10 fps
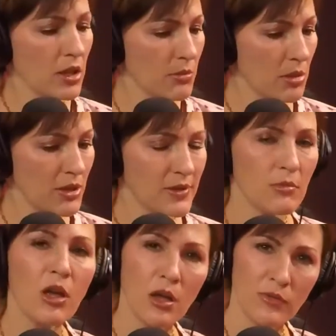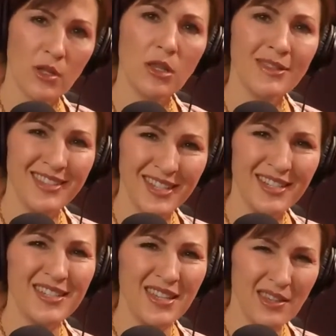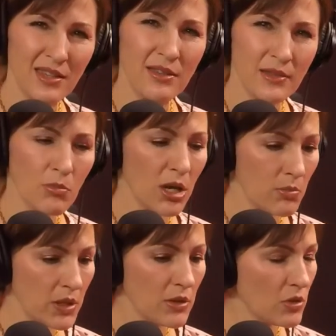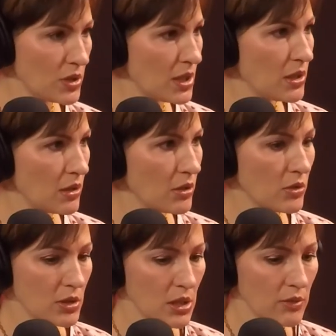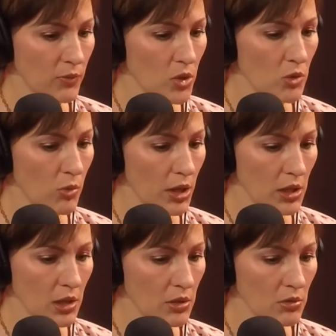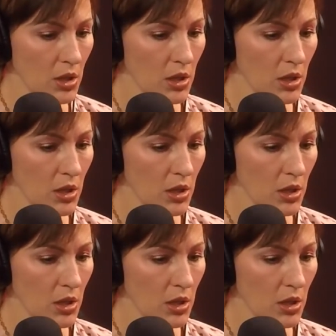maybe some kind of cleansing teas might be a good thing for you right now.